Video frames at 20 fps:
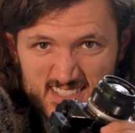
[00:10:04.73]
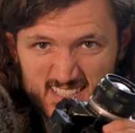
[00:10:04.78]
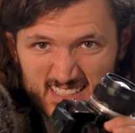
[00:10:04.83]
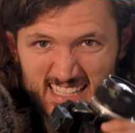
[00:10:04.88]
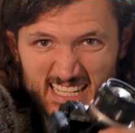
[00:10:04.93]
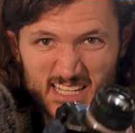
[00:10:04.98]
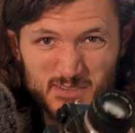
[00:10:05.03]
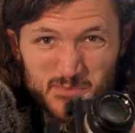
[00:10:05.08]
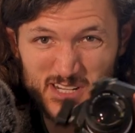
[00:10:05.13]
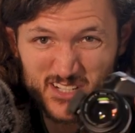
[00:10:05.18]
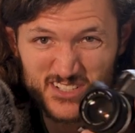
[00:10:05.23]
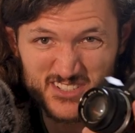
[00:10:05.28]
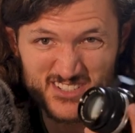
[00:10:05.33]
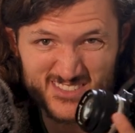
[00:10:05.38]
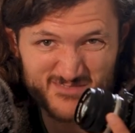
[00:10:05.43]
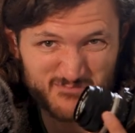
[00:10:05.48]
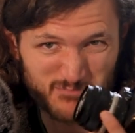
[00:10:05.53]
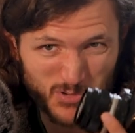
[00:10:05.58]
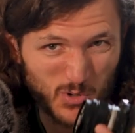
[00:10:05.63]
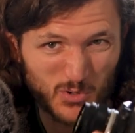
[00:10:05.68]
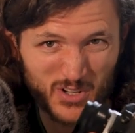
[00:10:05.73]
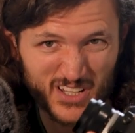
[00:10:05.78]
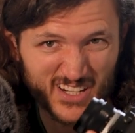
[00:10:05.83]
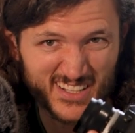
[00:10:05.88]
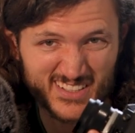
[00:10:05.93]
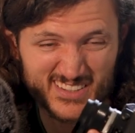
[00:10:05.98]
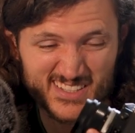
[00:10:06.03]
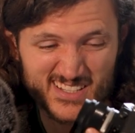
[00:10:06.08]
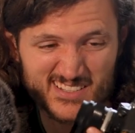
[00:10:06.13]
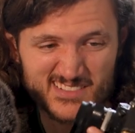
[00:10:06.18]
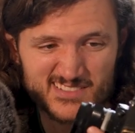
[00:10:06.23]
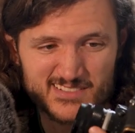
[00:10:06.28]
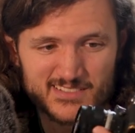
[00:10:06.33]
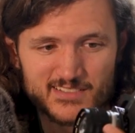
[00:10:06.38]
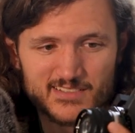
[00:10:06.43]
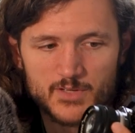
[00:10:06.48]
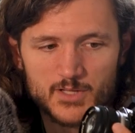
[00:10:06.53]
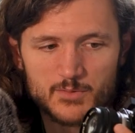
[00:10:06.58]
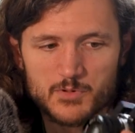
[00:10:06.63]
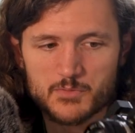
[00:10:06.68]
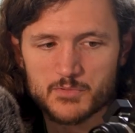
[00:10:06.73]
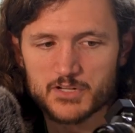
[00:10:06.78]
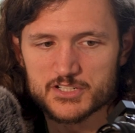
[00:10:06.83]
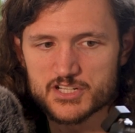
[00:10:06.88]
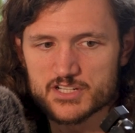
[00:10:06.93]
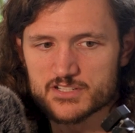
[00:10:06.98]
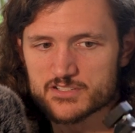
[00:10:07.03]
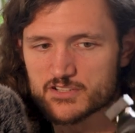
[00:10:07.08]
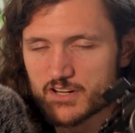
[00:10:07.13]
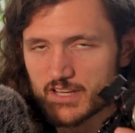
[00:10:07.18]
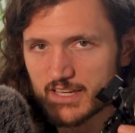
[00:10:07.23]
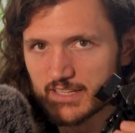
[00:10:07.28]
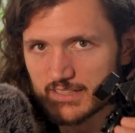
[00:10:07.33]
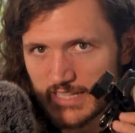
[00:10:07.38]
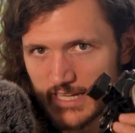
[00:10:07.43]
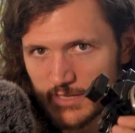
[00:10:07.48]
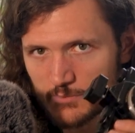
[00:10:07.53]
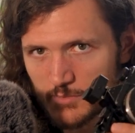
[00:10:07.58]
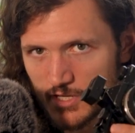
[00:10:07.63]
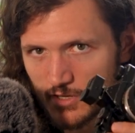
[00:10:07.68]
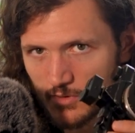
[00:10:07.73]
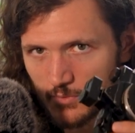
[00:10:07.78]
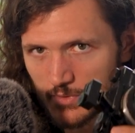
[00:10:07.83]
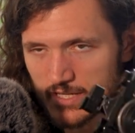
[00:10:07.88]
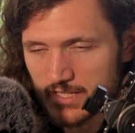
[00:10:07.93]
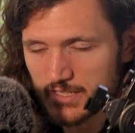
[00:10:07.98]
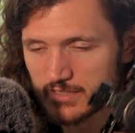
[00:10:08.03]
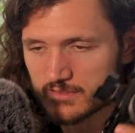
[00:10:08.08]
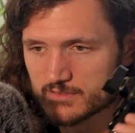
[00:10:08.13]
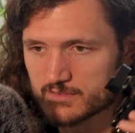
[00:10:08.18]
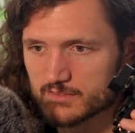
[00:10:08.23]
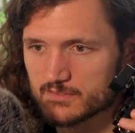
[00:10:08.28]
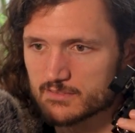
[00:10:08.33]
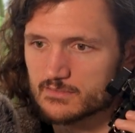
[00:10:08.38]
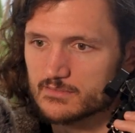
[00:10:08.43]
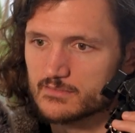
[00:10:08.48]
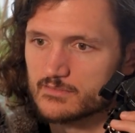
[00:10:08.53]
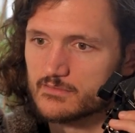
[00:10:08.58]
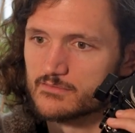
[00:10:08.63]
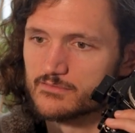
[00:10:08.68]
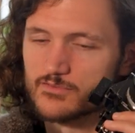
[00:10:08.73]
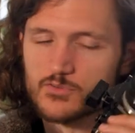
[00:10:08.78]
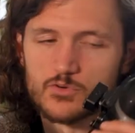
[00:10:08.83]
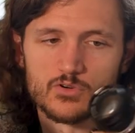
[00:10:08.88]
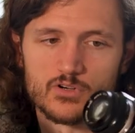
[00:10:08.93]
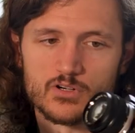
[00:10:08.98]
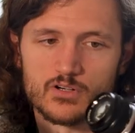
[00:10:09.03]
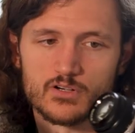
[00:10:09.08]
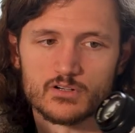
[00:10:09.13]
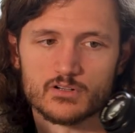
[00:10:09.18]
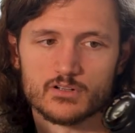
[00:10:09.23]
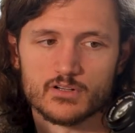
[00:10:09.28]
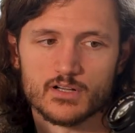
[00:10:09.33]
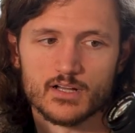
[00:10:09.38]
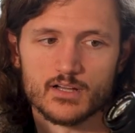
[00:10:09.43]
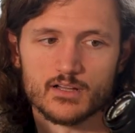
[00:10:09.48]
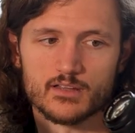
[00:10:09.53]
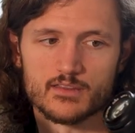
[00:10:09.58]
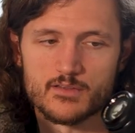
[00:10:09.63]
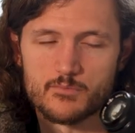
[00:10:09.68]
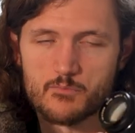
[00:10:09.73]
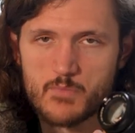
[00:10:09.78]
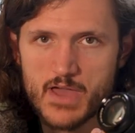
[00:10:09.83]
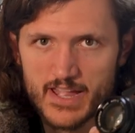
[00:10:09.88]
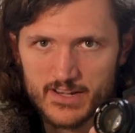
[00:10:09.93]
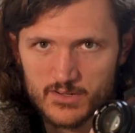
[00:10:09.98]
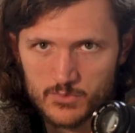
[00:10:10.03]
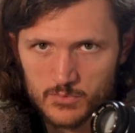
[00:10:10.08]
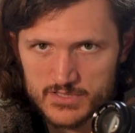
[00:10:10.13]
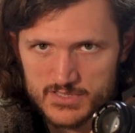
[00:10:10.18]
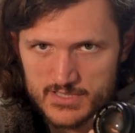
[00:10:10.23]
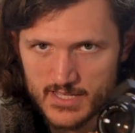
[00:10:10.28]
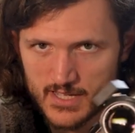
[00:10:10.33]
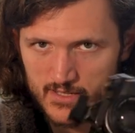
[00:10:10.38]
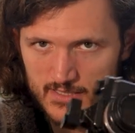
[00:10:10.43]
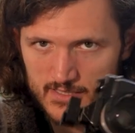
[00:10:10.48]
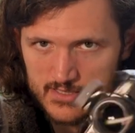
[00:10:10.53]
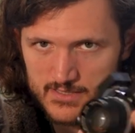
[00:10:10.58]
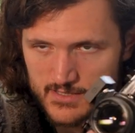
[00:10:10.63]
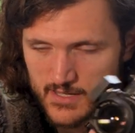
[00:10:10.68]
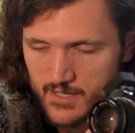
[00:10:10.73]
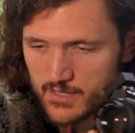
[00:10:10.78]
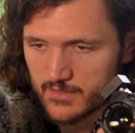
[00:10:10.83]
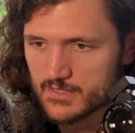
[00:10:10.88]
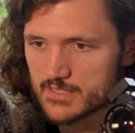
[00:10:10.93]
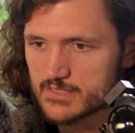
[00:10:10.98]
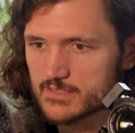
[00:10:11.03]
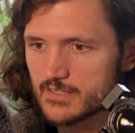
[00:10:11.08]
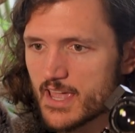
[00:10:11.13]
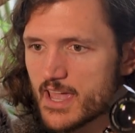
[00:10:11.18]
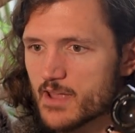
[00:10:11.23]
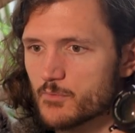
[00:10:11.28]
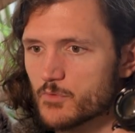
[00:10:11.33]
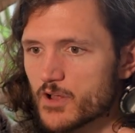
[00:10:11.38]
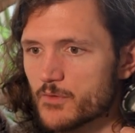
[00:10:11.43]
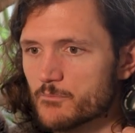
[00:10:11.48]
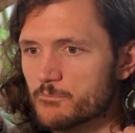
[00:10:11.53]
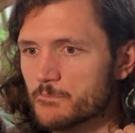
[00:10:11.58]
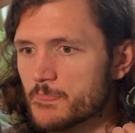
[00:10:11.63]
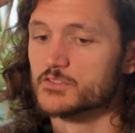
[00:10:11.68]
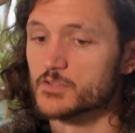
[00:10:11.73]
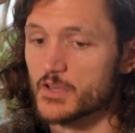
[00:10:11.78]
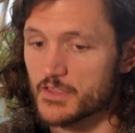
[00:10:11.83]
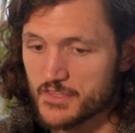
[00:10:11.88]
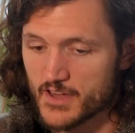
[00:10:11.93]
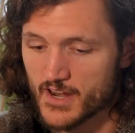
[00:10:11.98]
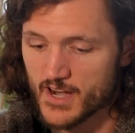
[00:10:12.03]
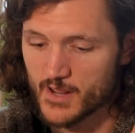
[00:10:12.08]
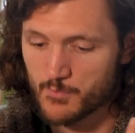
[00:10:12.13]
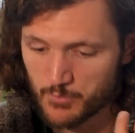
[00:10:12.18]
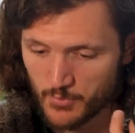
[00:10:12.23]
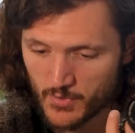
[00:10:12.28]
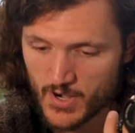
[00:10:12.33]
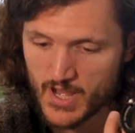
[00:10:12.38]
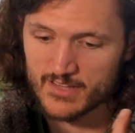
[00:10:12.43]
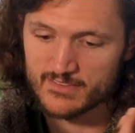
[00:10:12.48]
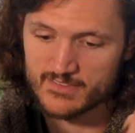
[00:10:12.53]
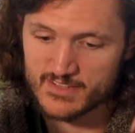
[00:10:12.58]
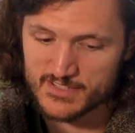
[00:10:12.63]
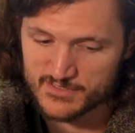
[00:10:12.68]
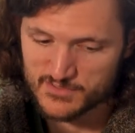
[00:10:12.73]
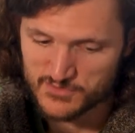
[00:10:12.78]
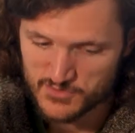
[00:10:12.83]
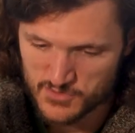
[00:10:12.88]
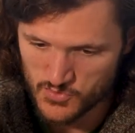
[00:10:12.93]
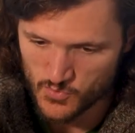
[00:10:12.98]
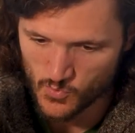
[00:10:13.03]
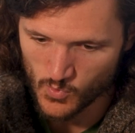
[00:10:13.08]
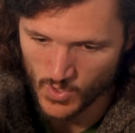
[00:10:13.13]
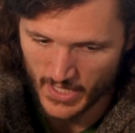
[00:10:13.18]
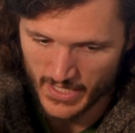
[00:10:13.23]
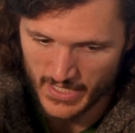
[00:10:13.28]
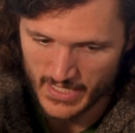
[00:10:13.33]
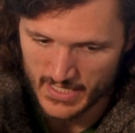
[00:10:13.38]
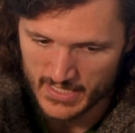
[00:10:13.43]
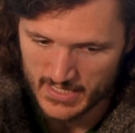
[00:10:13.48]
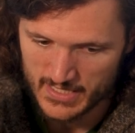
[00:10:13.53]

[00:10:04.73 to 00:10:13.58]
the light meter's broken on this. It'd be much easier to get light meter readings for the manual settings on this camera. So I thought I brought this new one